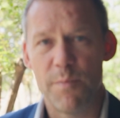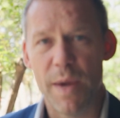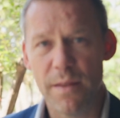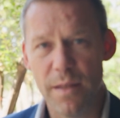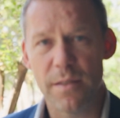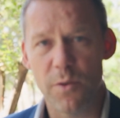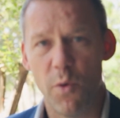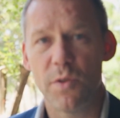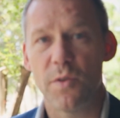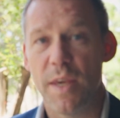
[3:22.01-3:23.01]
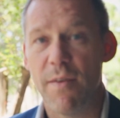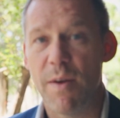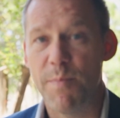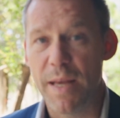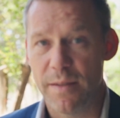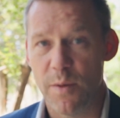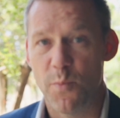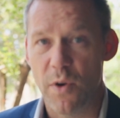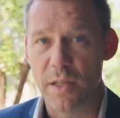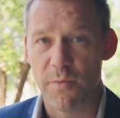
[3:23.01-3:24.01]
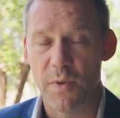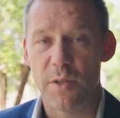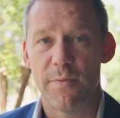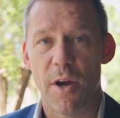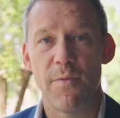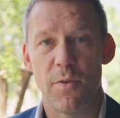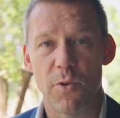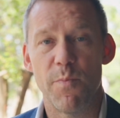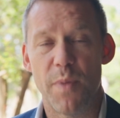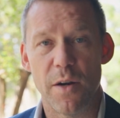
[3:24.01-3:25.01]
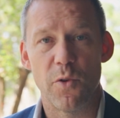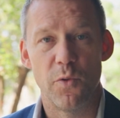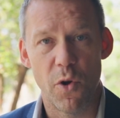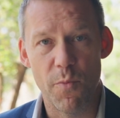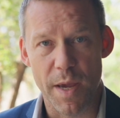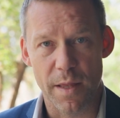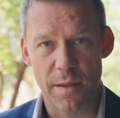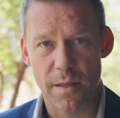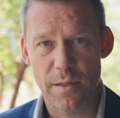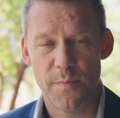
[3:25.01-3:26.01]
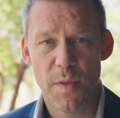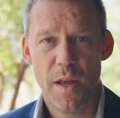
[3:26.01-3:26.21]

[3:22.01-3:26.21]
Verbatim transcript: maintenance also give a better progression-free survival compared to no maintenance.